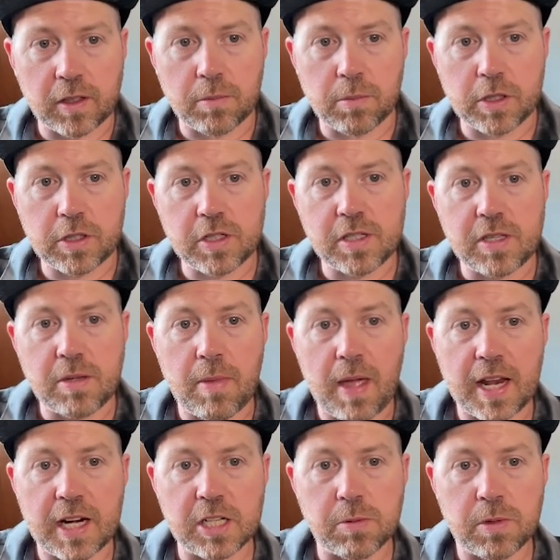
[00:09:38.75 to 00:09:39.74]
Emergency
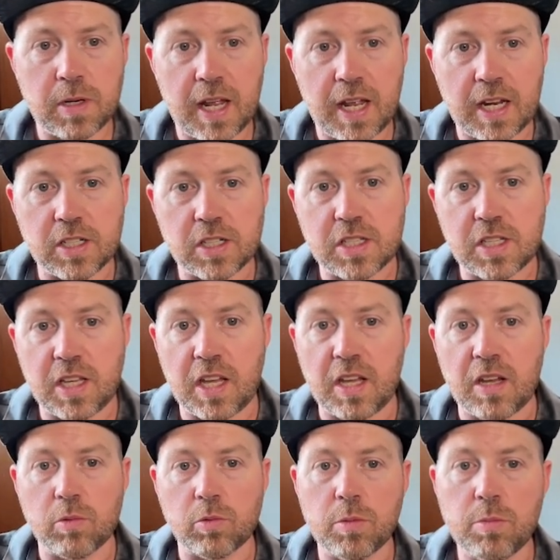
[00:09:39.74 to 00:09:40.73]
Management
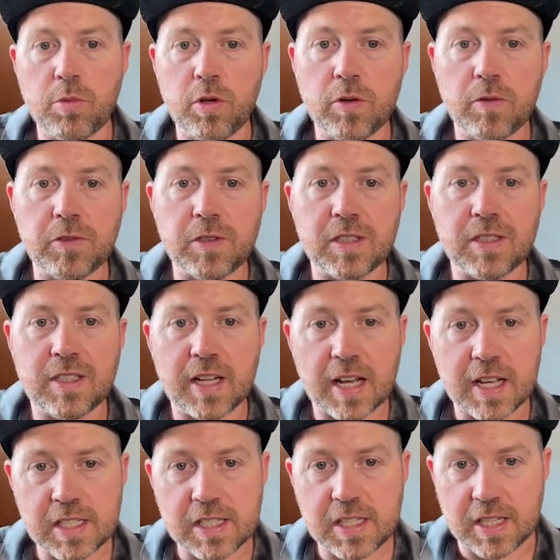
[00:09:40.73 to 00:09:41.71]
Agency, removed
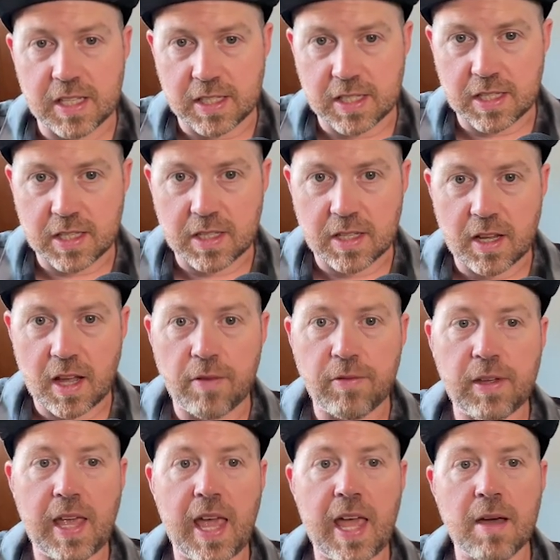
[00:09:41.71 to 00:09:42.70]
dozens
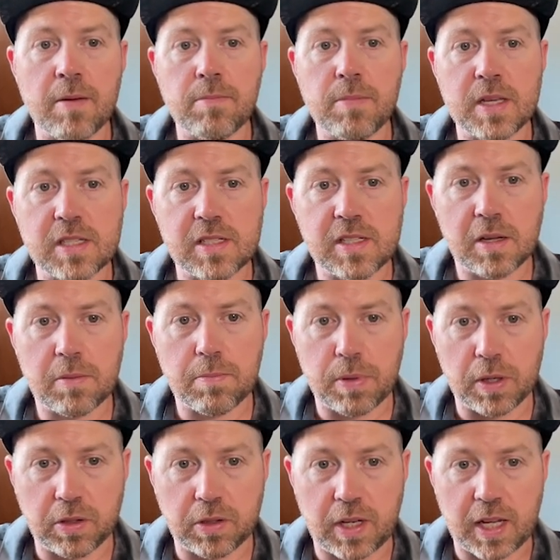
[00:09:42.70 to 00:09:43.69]
of Camp Mystic
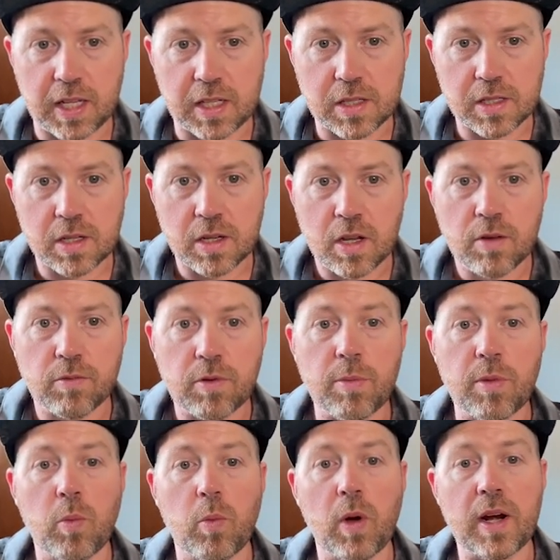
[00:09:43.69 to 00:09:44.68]
buildings from
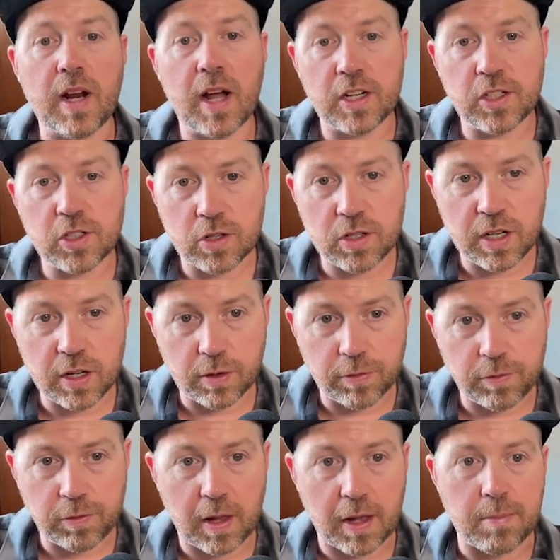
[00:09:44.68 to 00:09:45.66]
the 100-year
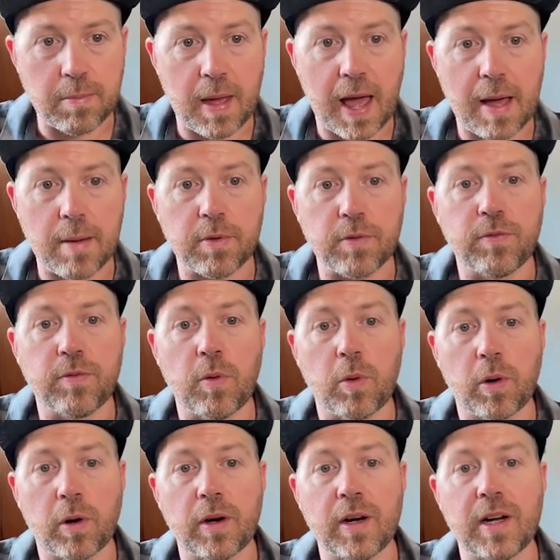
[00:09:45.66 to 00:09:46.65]
flood map
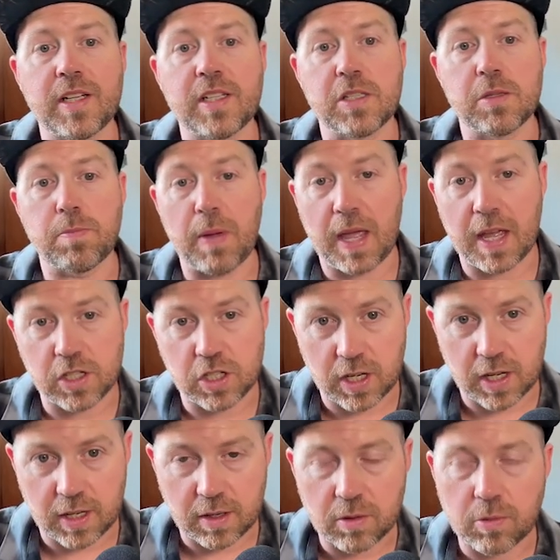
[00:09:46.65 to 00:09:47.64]
before
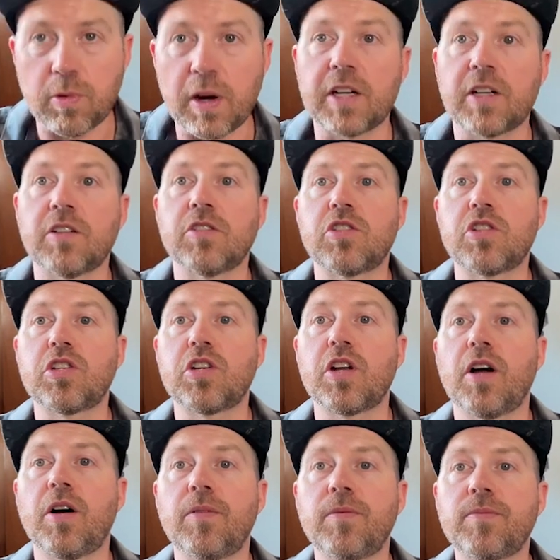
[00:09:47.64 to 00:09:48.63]
expansion, records show.